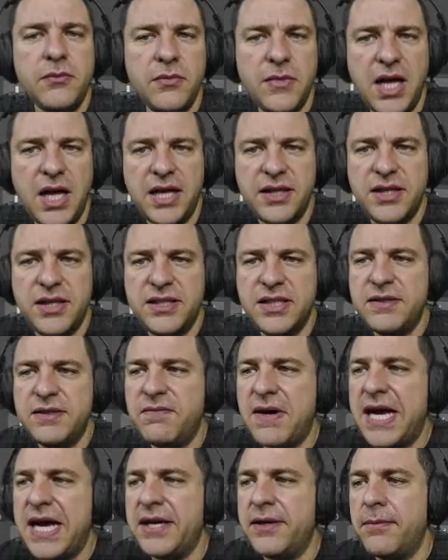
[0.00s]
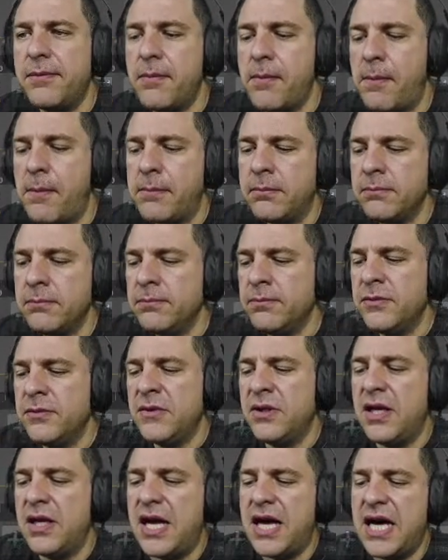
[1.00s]
and this is fine.
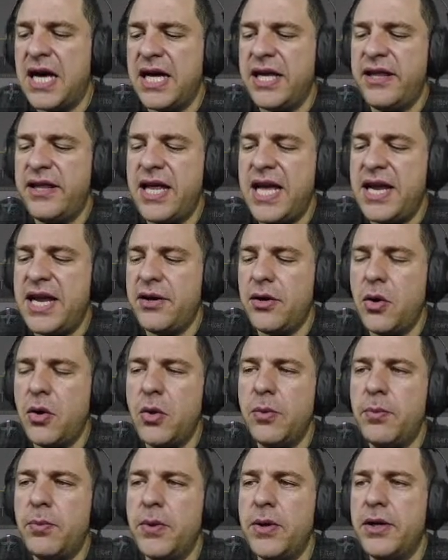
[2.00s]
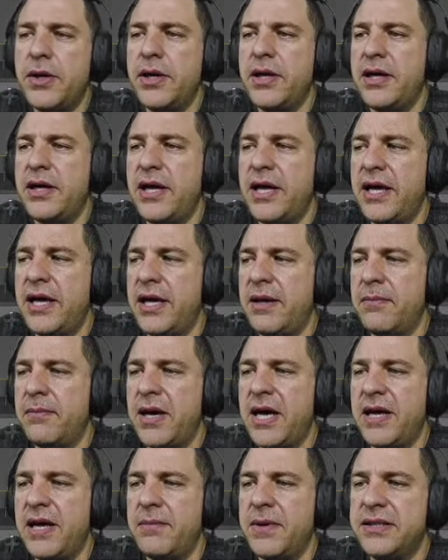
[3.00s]
I then open
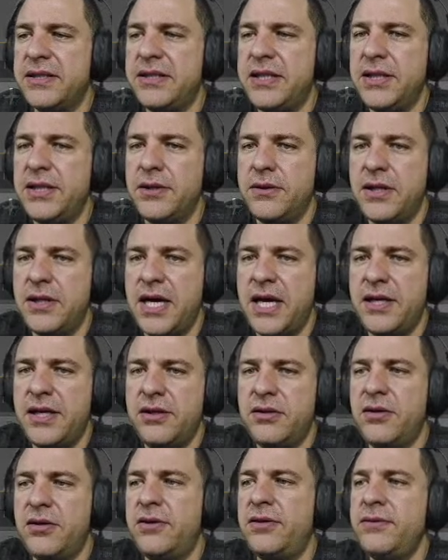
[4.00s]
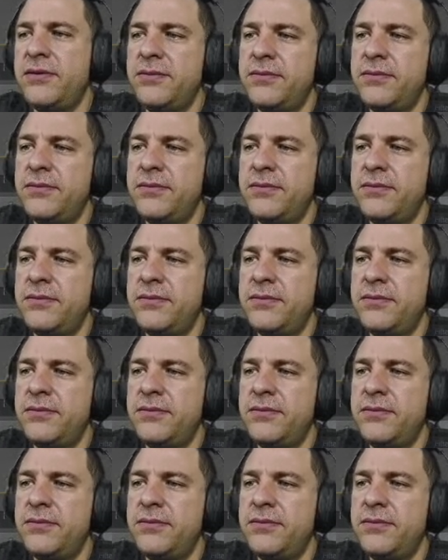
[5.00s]
my material editor